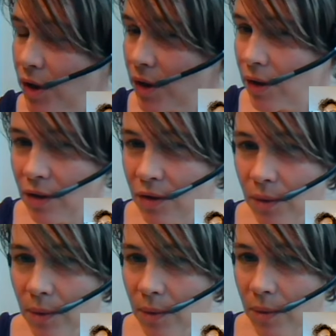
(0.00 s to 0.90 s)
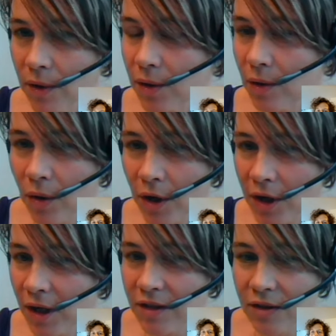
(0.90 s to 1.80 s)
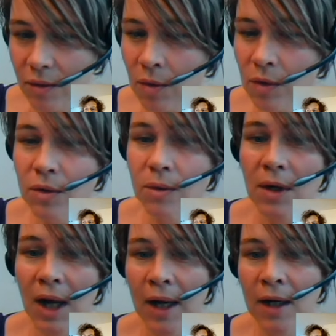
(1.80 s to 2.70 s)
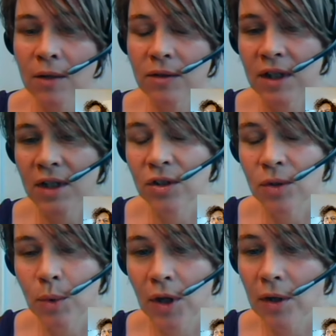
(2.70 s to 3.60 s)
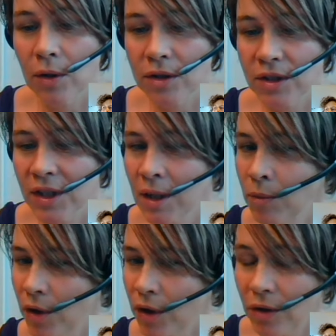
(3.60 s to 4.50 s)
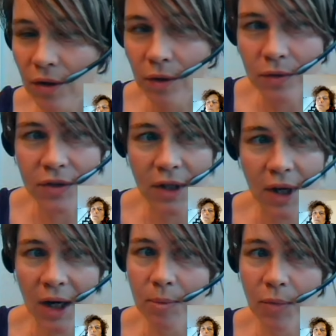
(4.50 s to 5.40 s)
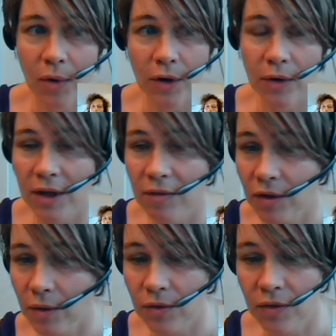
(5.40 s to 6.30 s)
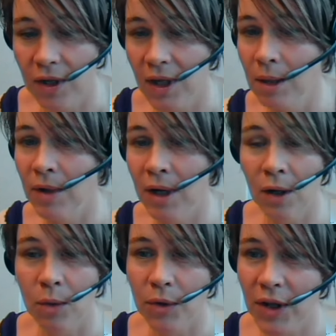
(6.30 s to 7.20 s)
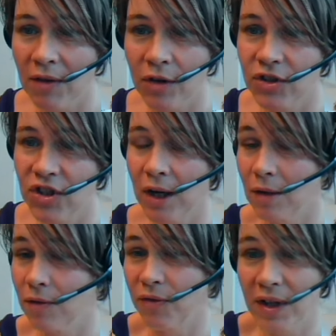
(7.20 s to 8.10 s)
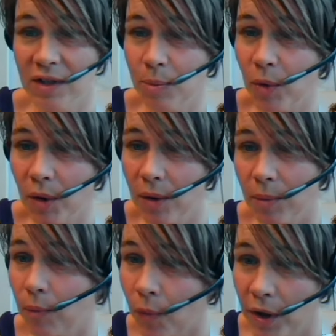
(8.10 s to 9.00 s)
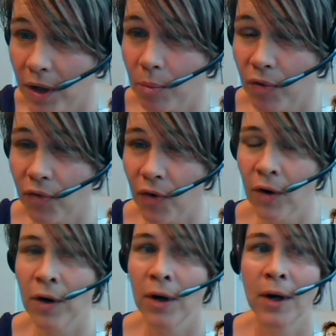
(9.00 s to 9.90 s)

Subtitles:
you can organize your own Google Hangout session within your team, or you can use Skype, or you could even use email or whatever channel, Facebook, what you prefer.